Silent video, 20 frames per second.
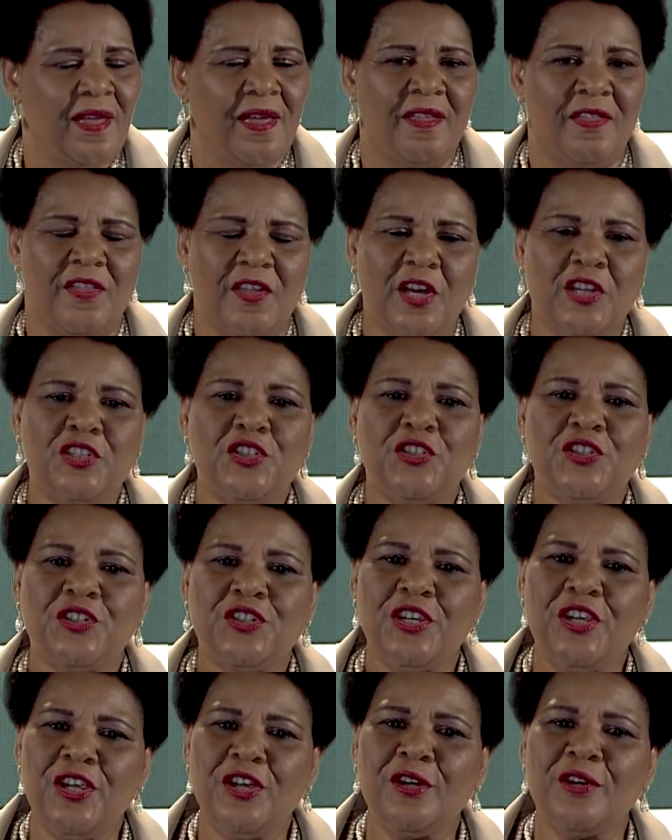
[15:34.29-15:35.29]
The
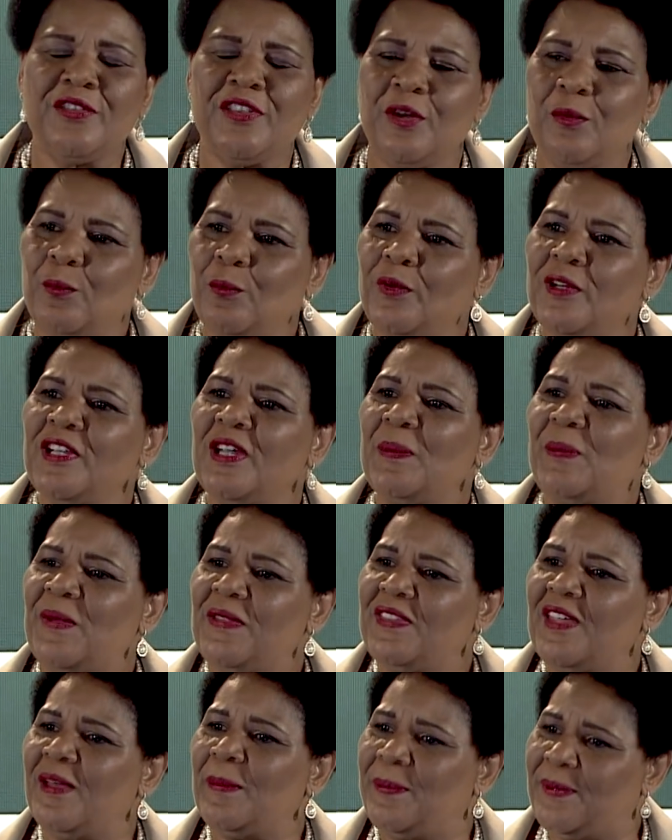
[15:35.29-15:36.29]
cheer that went up in
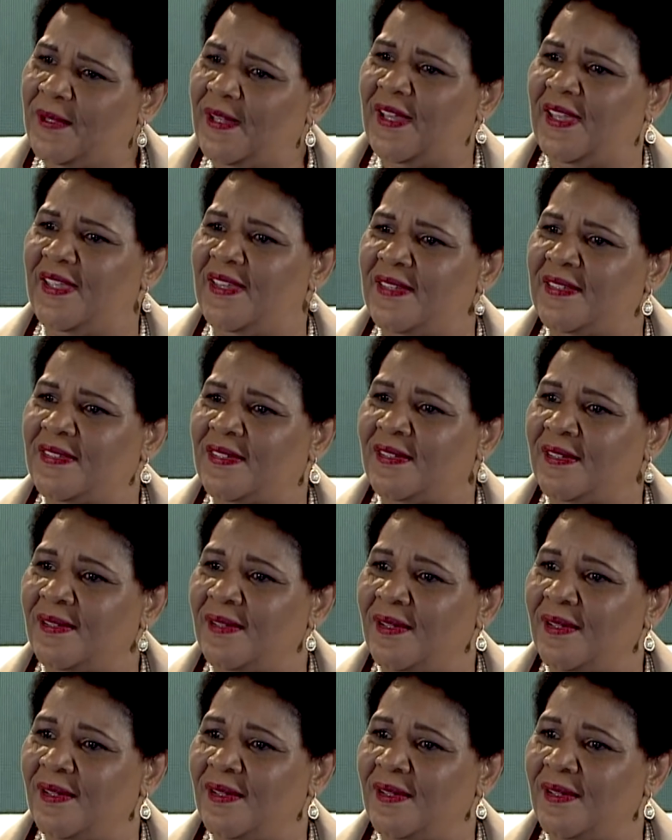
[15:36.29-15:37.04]
that place